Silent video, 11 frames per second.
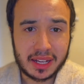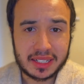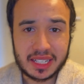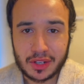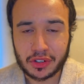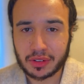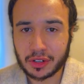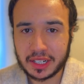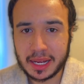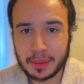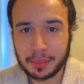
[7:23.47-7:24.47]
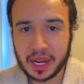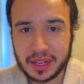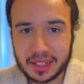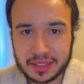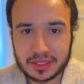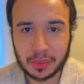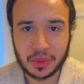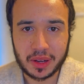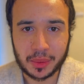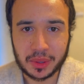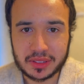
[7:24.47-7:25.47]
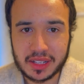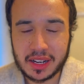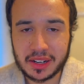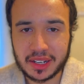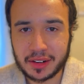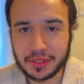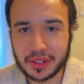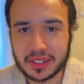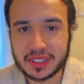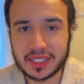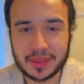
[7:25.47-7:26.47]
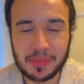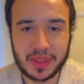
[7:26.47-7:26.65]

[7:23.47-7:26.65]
destroyed empires that was there in Africa,